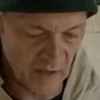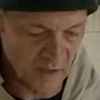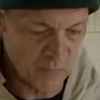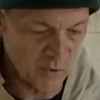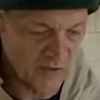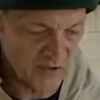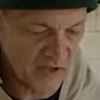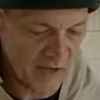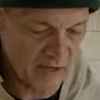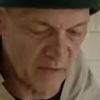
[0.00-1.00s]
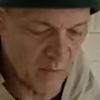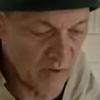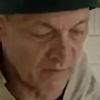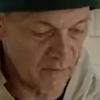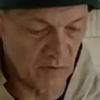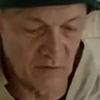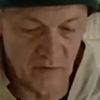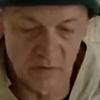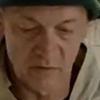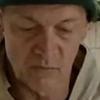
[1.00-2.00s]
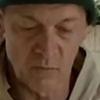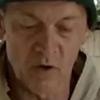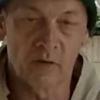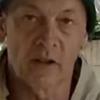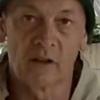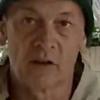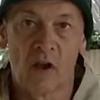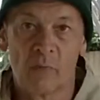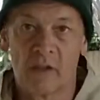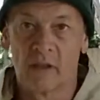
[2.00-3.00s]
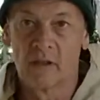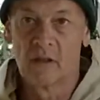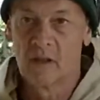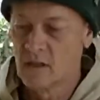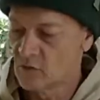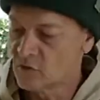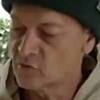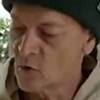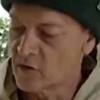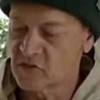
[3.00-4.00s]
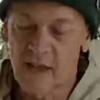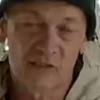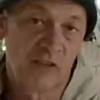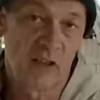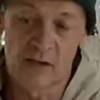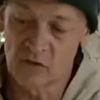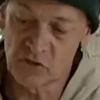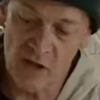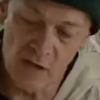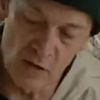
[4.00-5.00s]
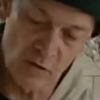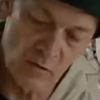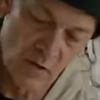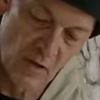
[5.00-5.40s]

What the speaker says: I can put inside it whatever I can accommodate. This one is actually kind of shallow.